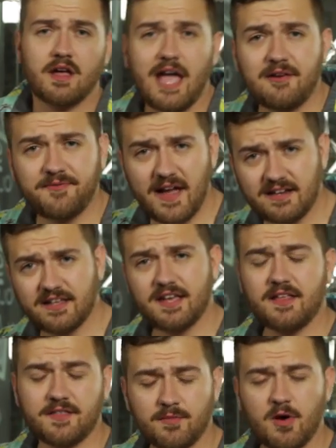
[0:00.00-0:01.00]
And
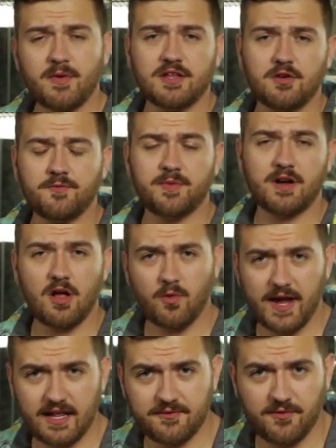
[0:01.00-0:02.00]
finally, the moment you've been all
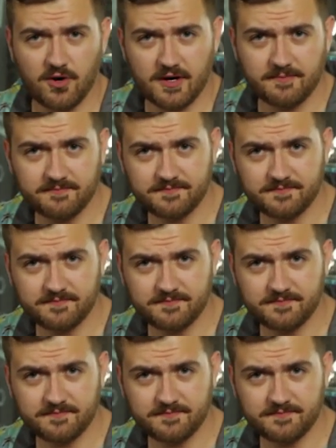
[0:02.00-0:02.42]
waiting for,